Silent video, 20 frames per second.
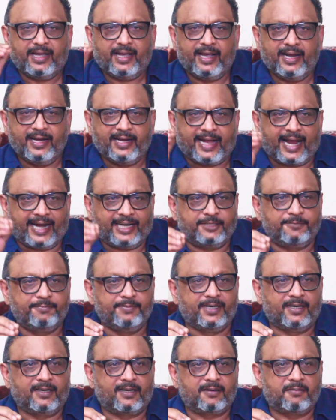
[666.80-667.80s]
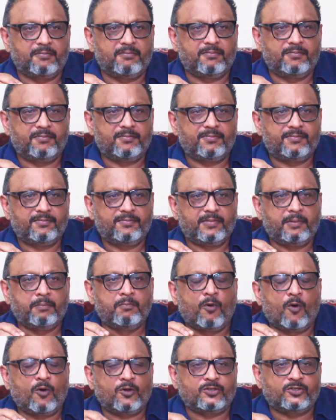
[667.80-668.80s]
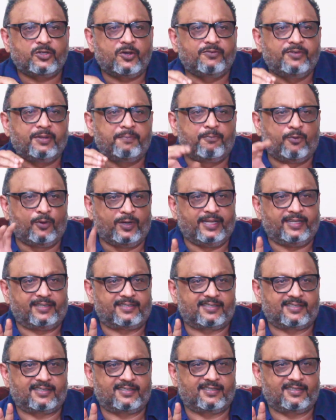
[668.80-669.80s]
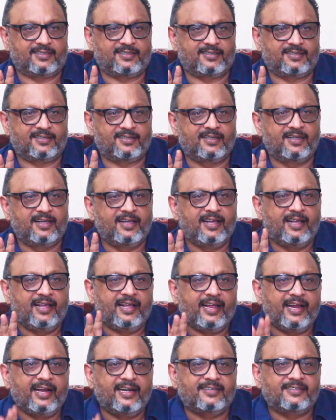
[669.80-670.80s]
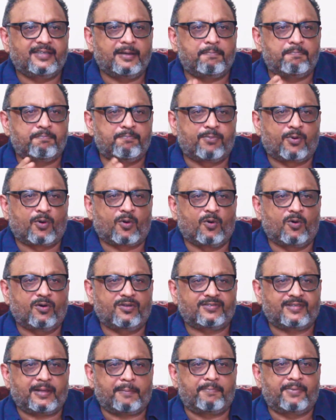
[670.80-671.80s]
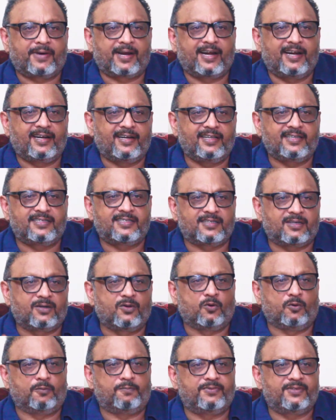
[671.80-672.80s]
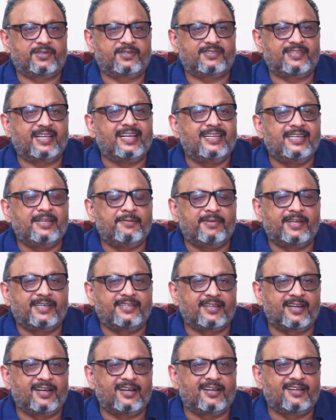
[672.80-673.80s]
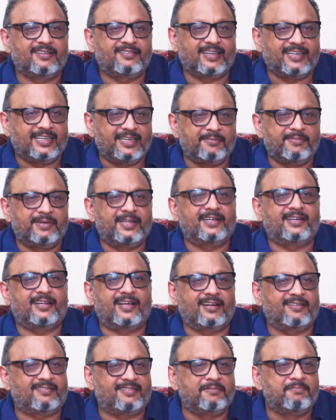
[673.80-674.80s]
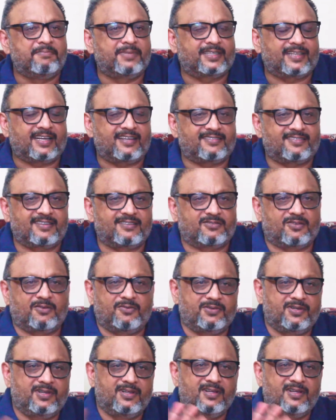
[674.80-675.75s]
in Kashmir, most of the police, it's a pro-separatist group, sentiment and sympathizers of